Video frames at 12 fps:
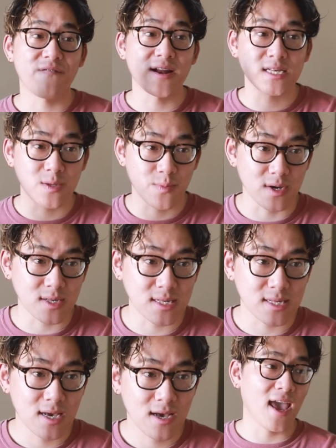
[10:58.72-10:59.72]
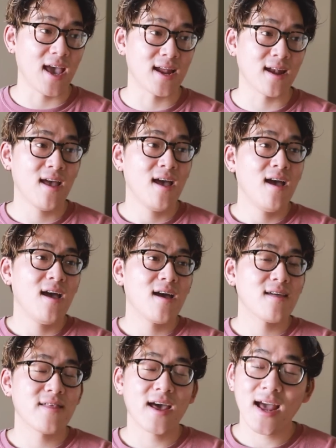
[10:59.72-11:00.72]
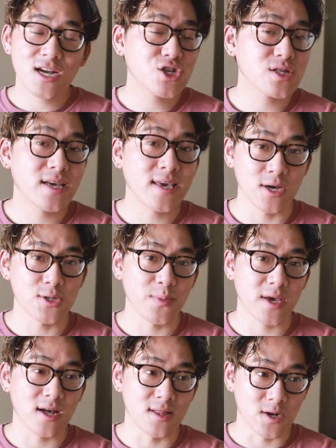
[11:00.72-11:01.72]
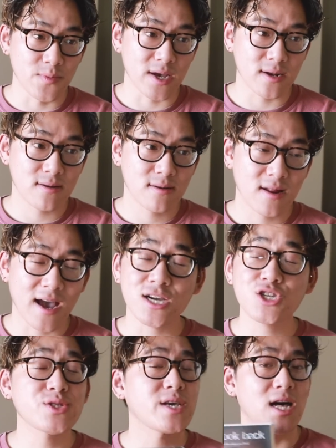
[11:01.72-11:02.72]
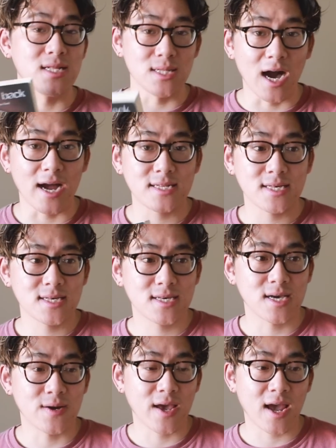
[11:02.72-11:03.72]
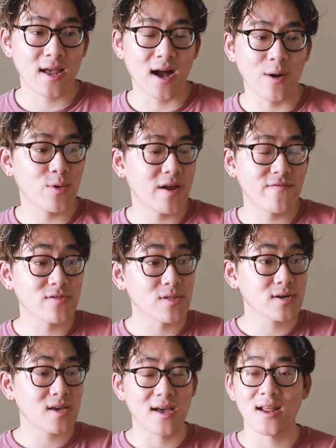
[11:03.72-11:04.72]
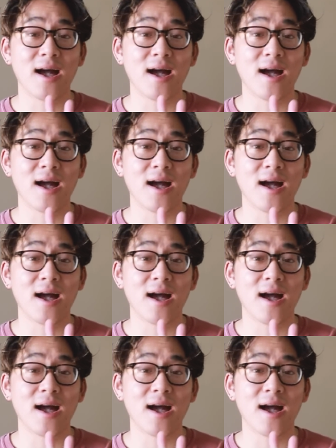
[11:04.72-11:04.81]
fantasy books and that actually killed me a little bit. Actually, a lot. Okay? I will never look at